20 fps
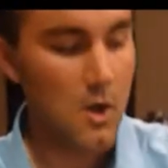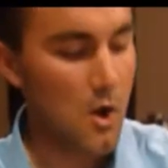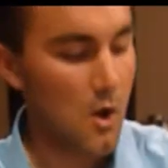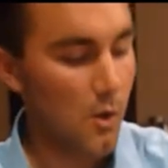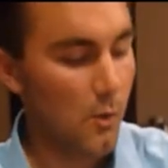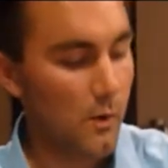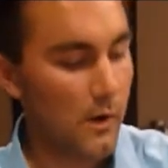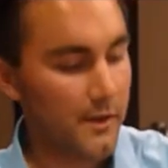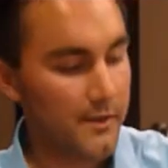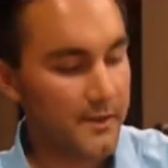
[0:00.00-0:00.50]

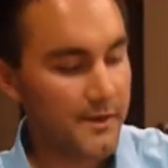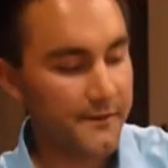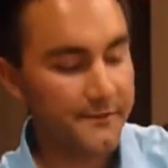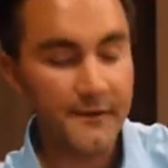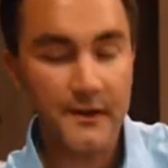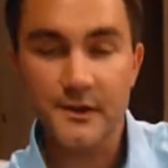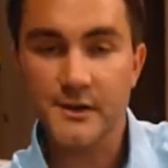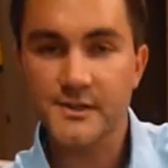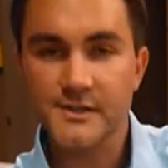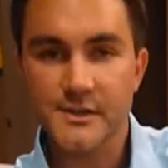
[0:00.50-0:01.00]
Well, the
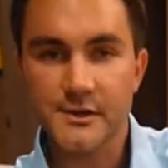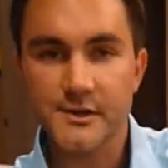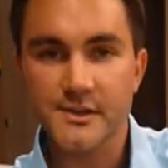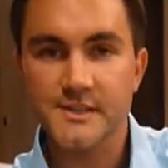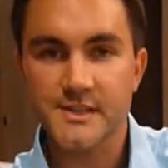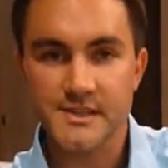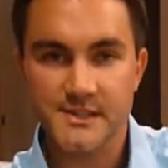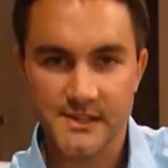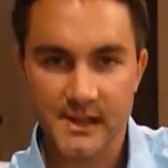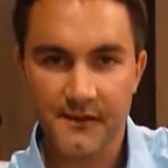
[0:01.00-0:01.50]
Defender
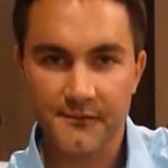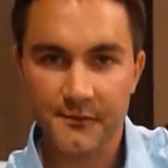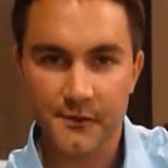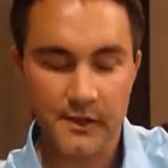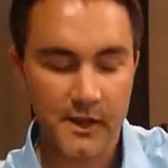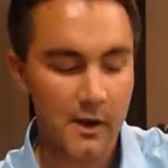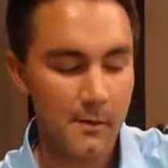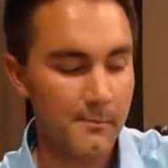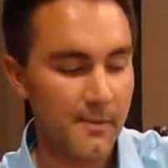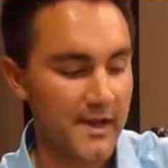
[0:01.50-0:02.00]
series is
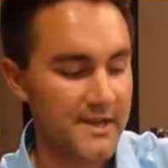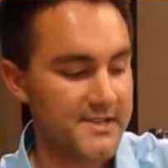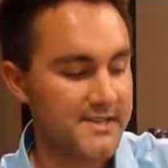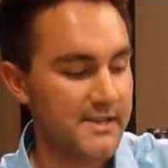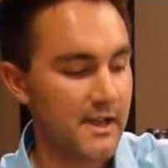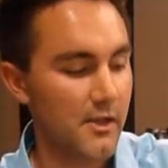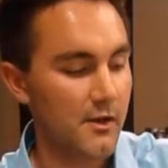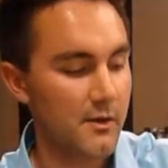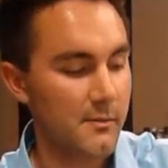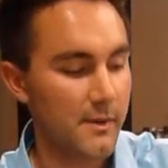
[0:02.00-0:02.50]
definitely our best
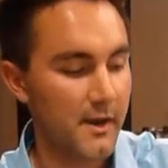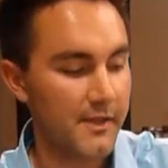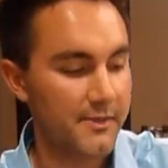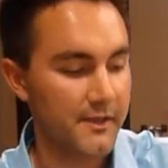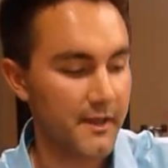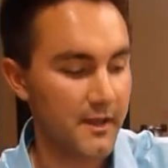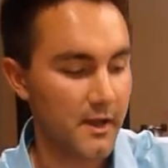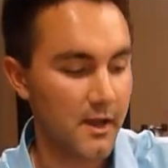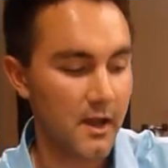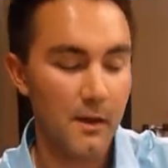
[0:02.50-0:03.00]
seller, but I
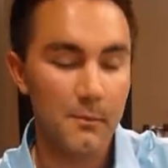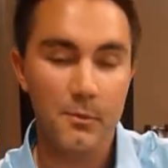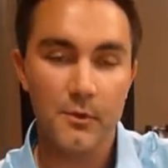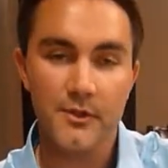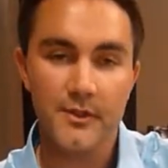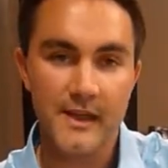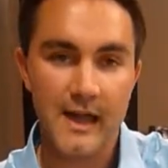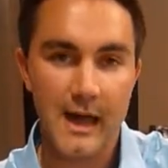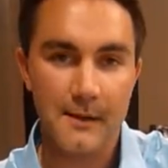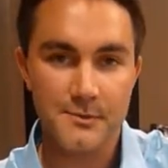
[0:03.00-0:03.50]
think a couple
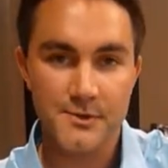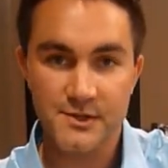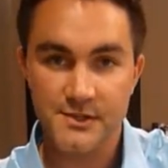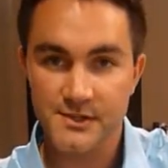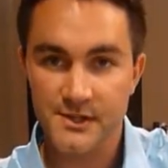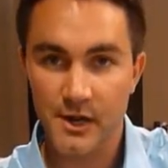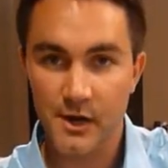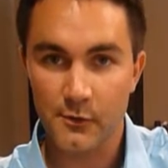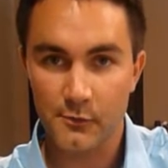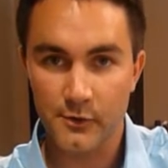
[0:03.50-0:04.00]
of the
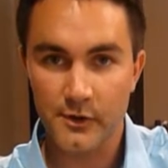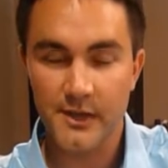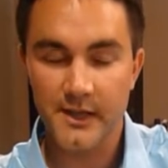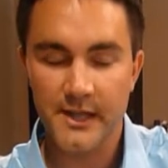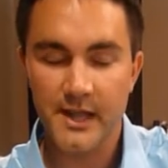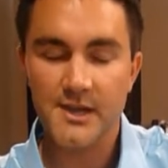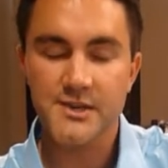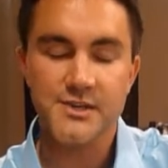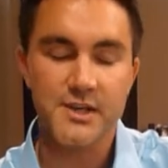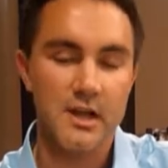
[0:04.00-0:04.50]
options that are really
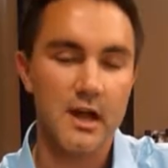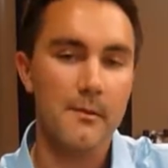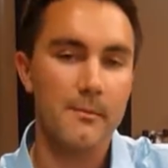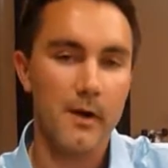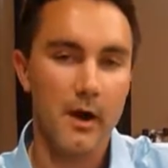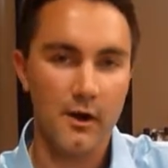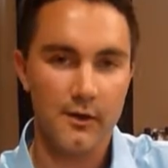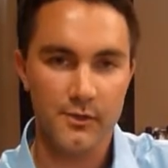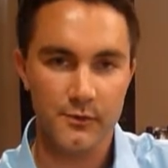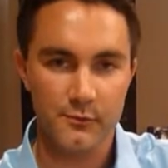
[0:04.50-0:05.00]
catching up
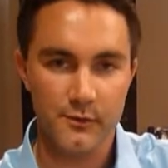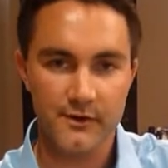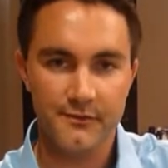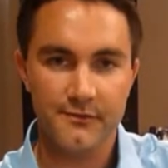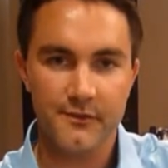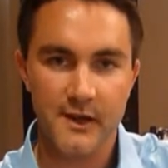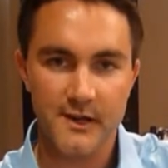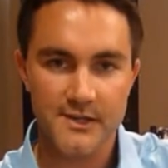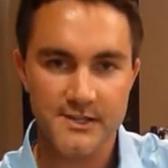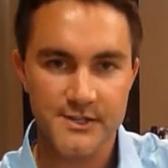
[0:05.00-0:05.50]
are the
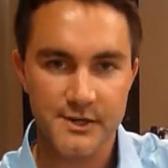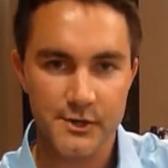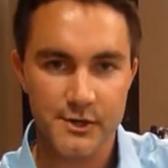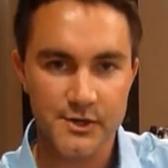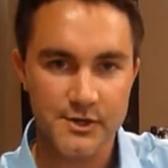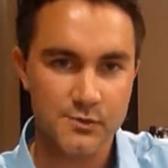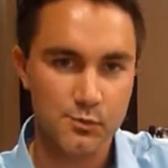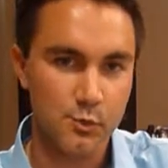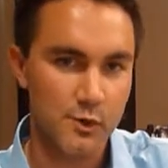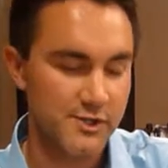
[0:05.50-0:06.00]
Reflex
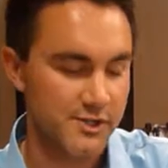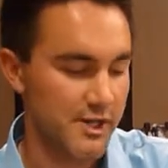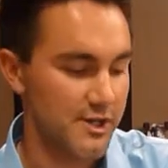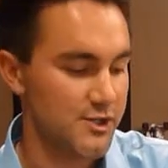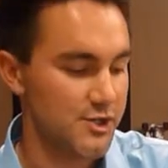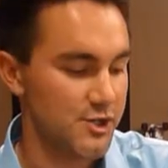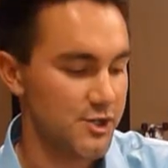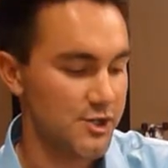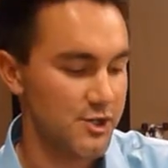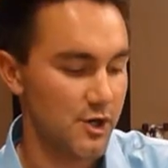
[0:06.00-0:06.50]
series, which I
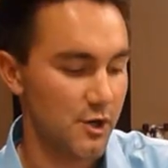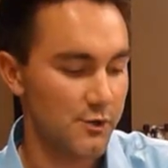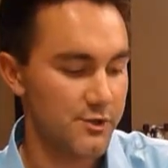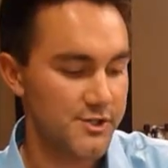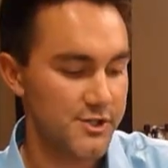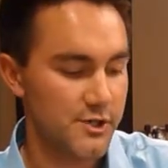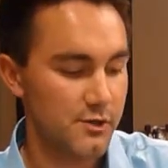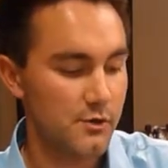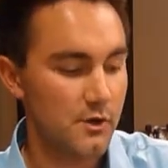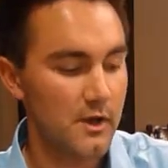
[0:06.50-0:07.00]
just showed
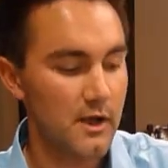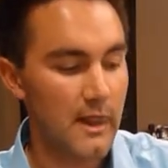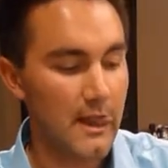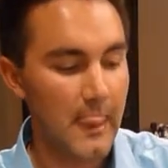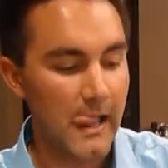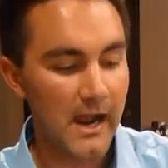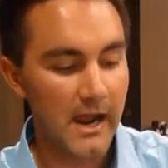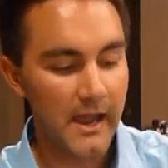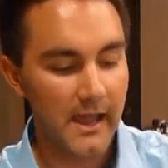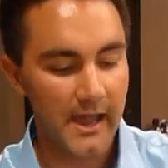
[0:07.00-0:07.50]
you,
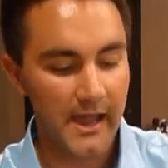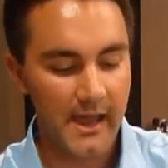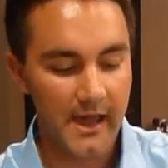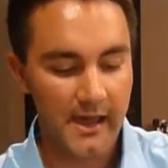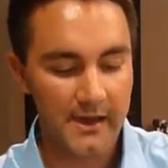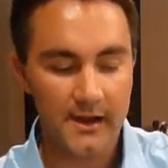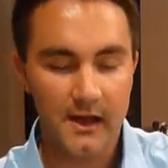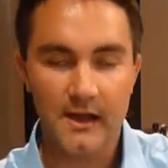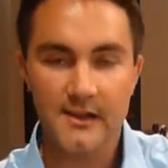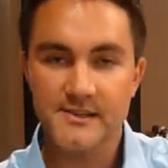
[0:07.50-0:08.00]

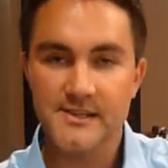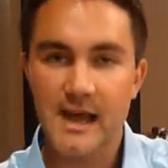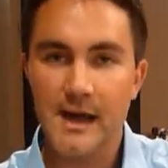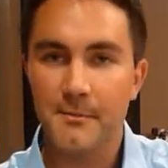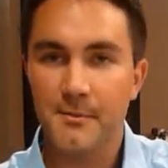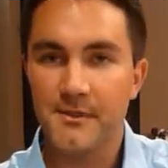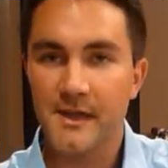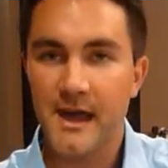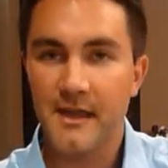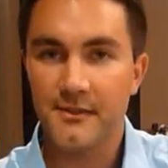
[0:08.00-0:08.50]
and on
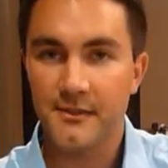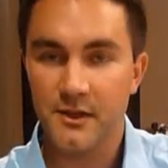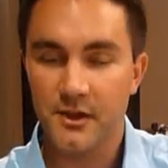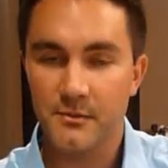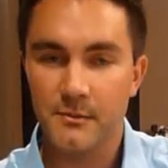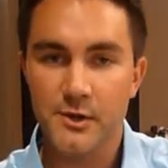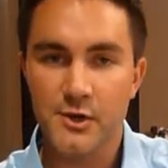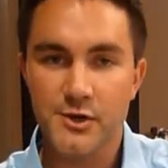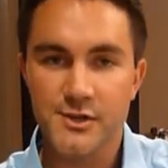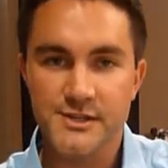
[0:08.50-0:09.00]
top of that, the
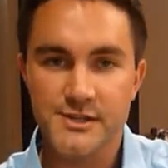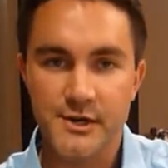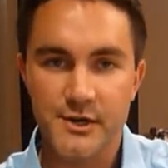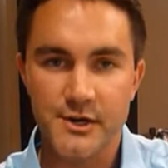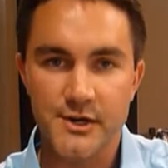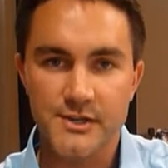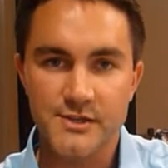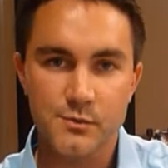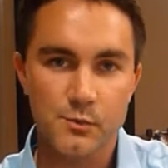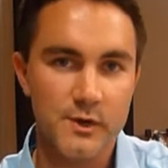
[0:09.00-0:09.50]
Commuter
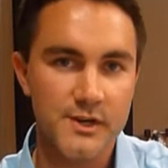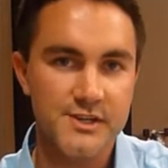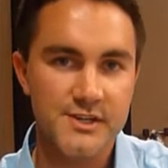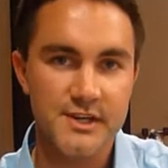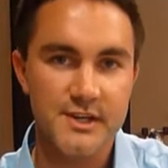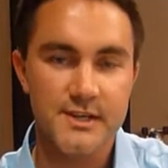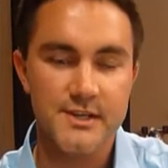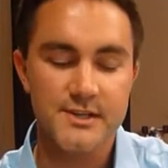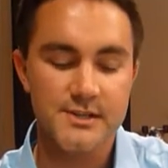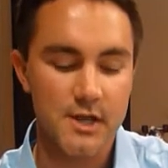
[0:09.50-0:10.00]
series, which
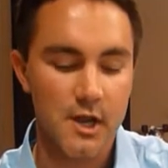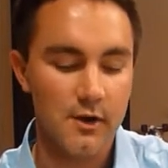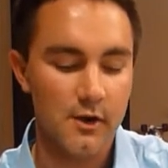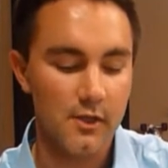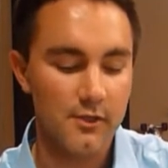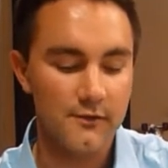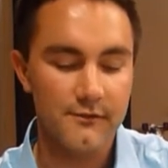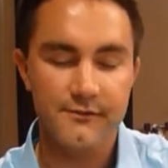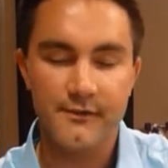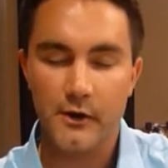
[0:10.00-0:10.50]
is
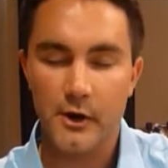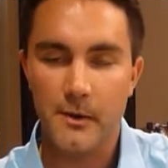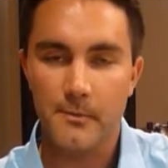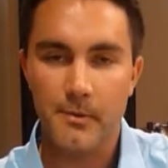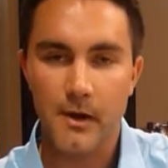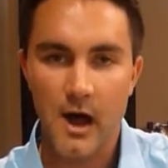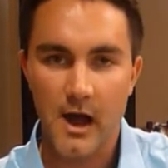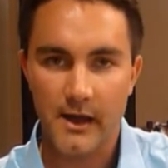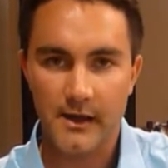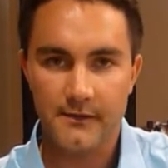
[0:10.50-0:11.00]
another very
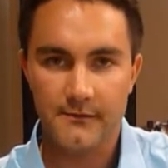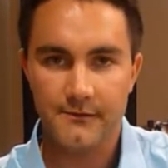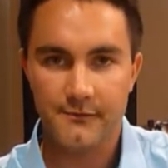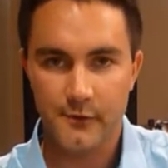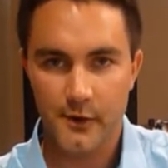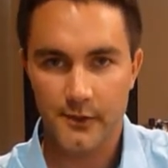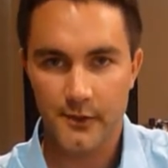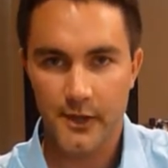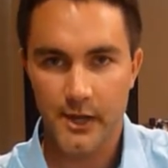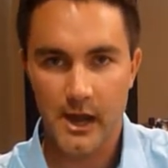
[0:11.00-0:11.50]

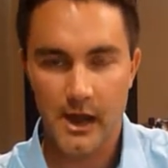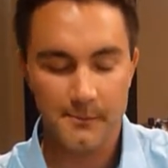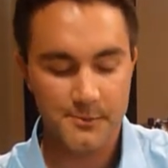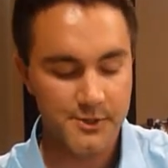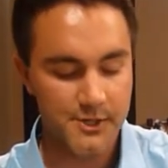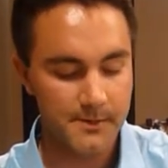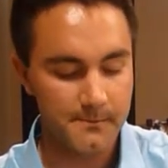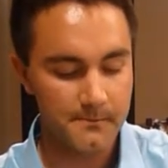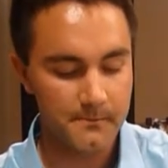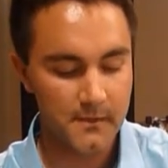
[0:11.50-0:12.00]
pocket-friendly
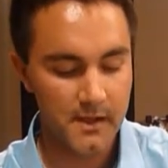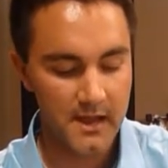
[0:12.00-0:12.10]
option.